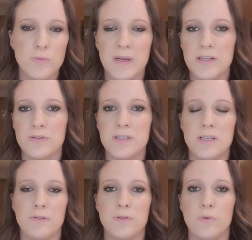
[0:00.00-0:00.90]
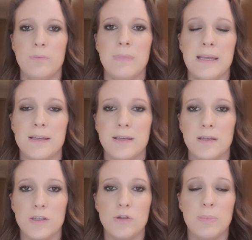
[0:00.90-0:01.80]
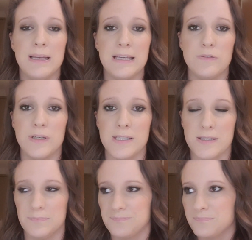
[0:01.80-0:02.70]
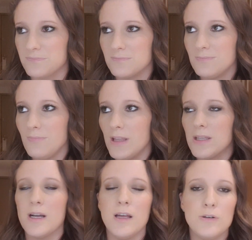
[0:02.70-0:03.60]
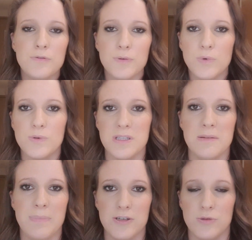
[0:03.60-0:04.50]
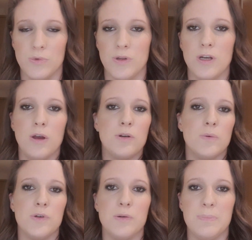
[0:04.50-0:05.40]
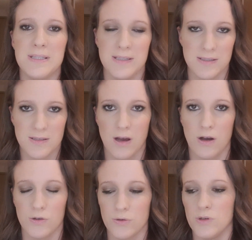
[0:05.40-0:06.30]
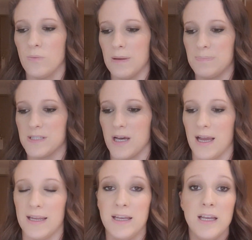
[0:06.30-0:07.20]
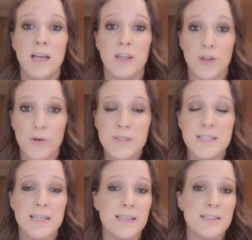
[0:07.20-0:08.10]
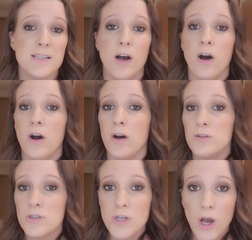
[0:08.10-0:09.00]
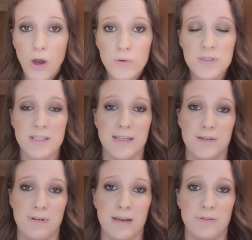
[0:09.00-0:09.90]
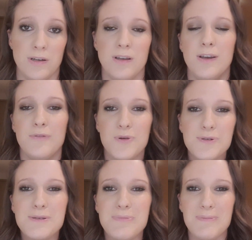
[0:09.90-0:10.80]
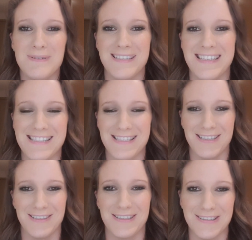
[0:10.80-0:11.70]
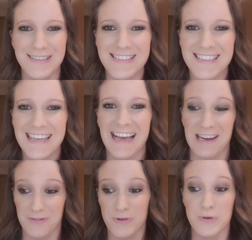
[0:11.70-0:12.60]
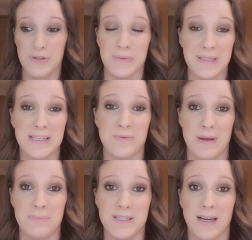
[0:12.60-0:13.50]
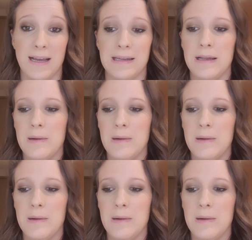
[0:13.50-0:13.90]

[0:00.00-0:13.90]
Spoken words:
media and stuff that will make you believe it's the colour of the walls in the bedroom or the logo on your business card or your website. Those things are totally irrelevant. Of course, the property needs to look good, and of course you need a website,